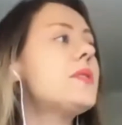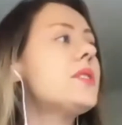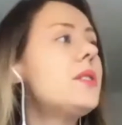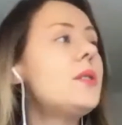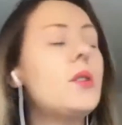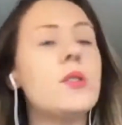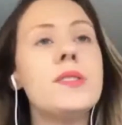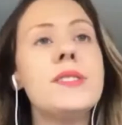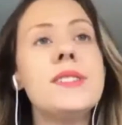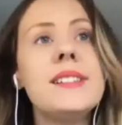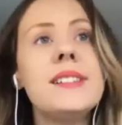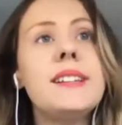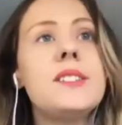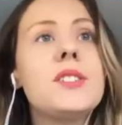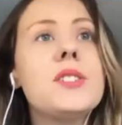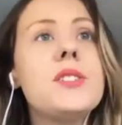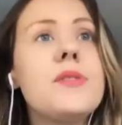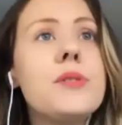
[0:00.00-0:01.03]
honestly,
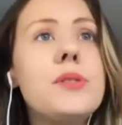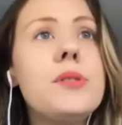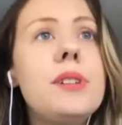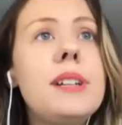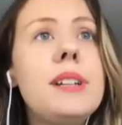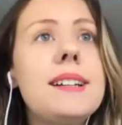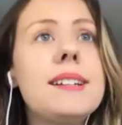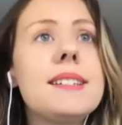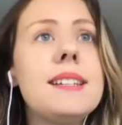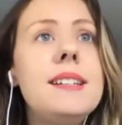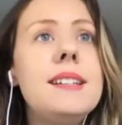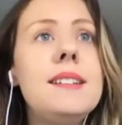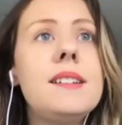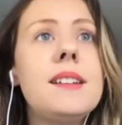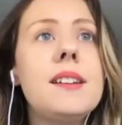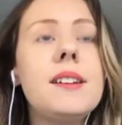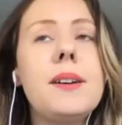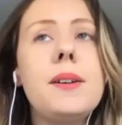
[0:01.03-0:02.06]
just through
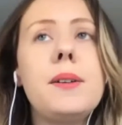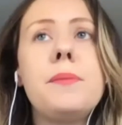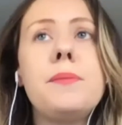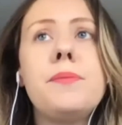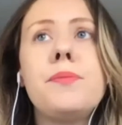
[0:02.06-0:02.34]
LinkedIn,